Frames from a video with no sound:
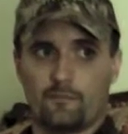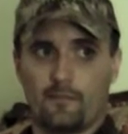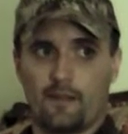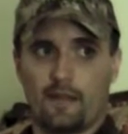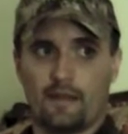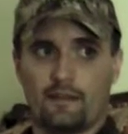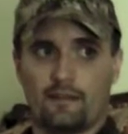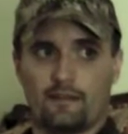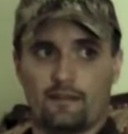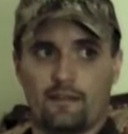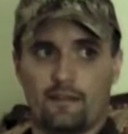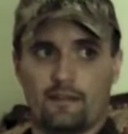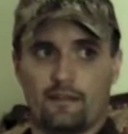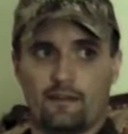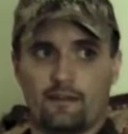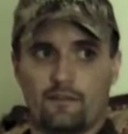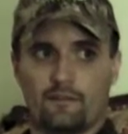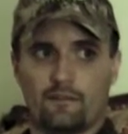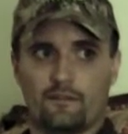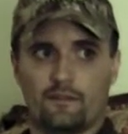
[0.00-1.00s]
matted
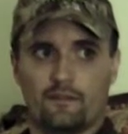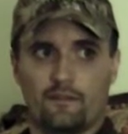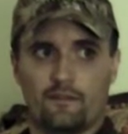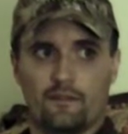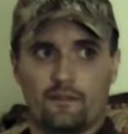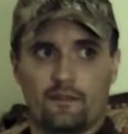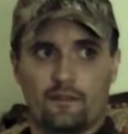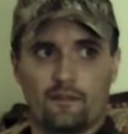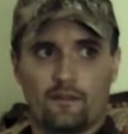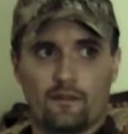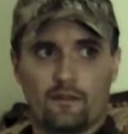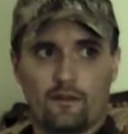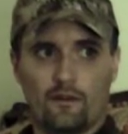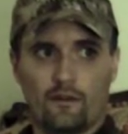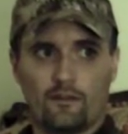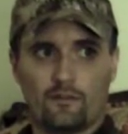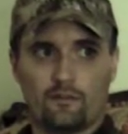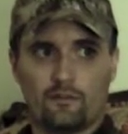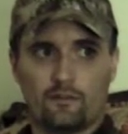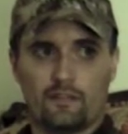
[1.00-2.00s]
down. Yeah.
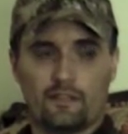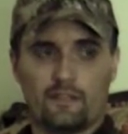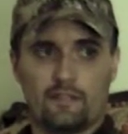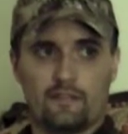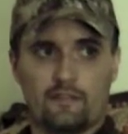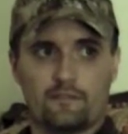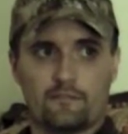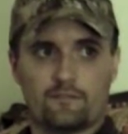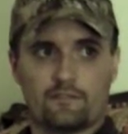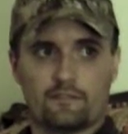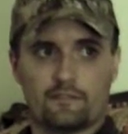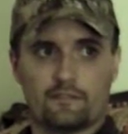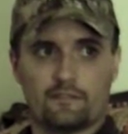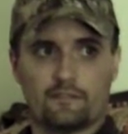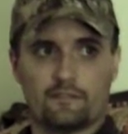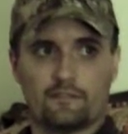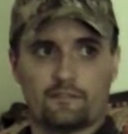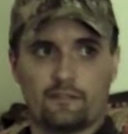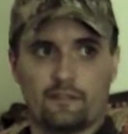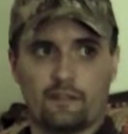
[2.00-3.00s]
All the leaves
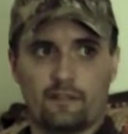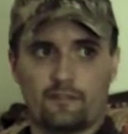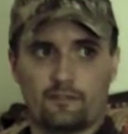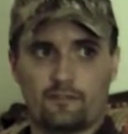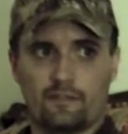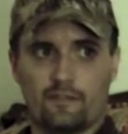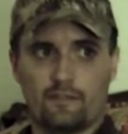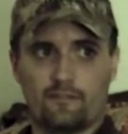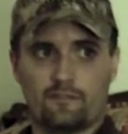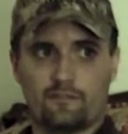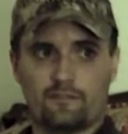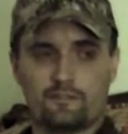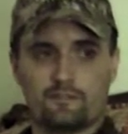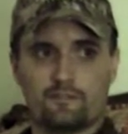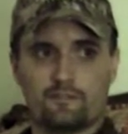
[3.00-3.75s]
and, and even